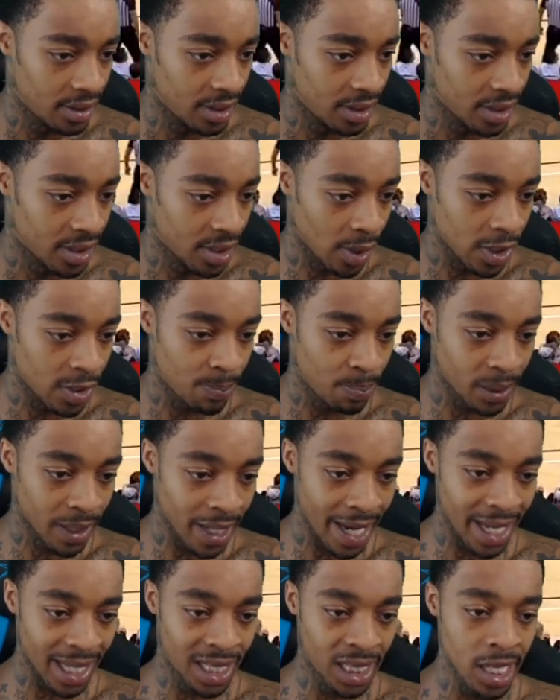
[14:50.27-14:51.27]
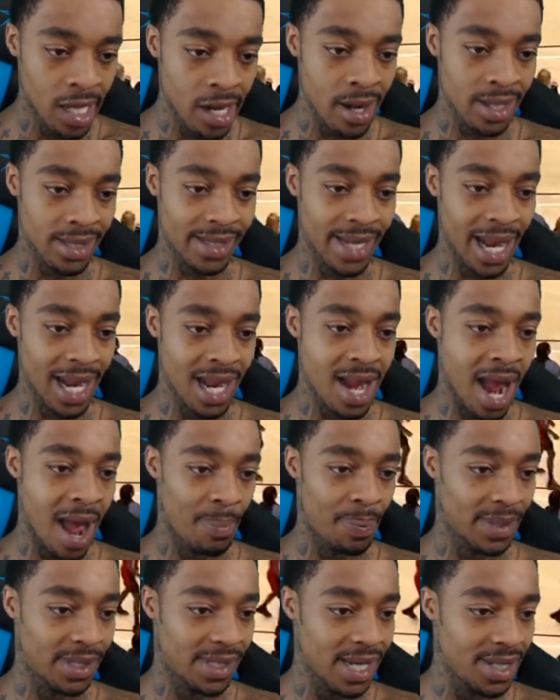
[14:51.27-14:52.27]
So he's playing clear as day
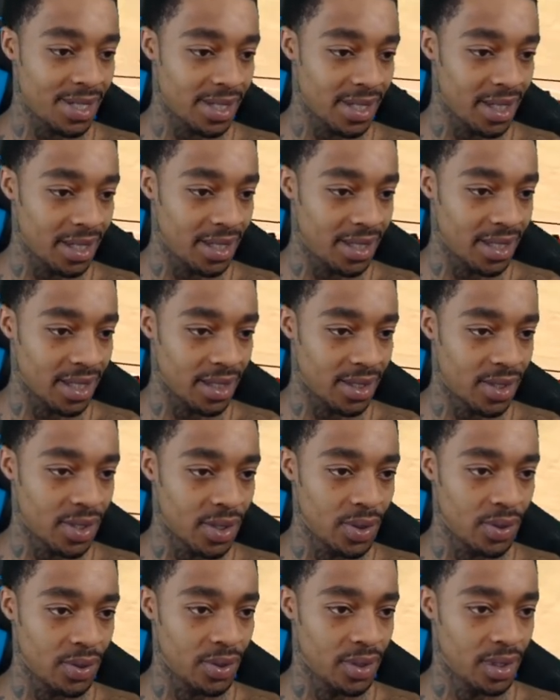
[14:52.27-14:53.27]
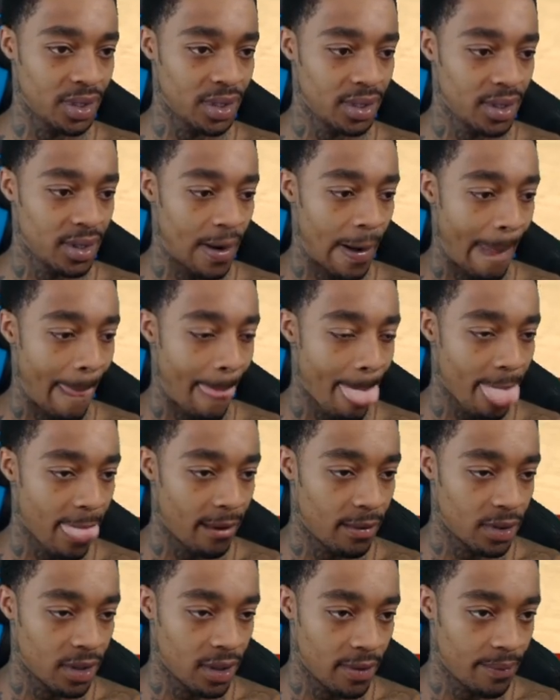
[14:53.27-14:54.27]
competition and shit, too.
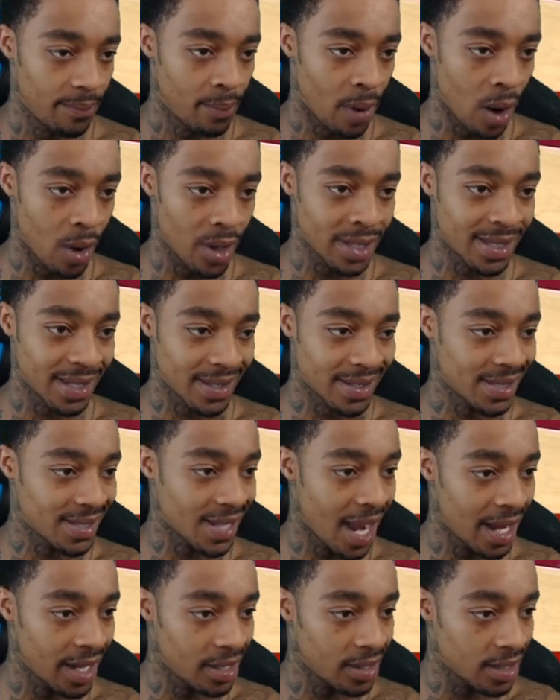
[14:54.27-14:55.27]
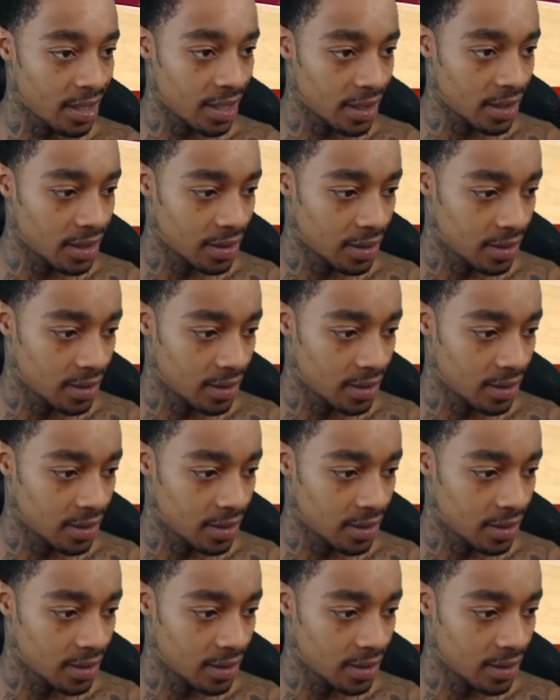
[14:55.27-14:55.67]
Wheeler, bro, this is exciting, dog.